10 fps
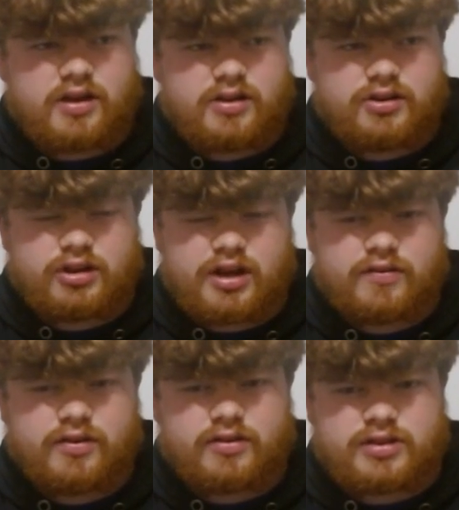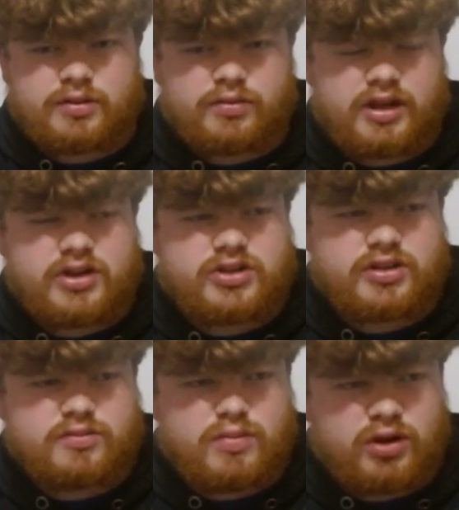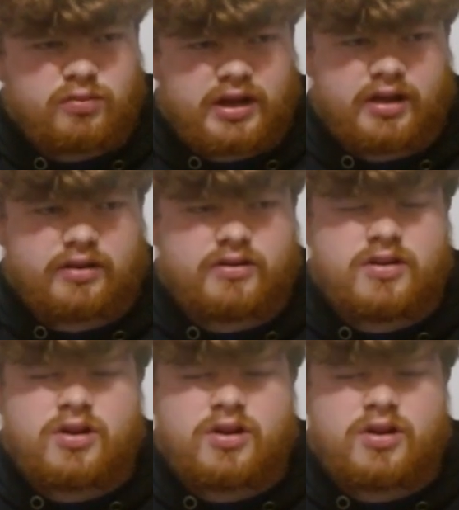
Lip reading: undercover double agent middleman,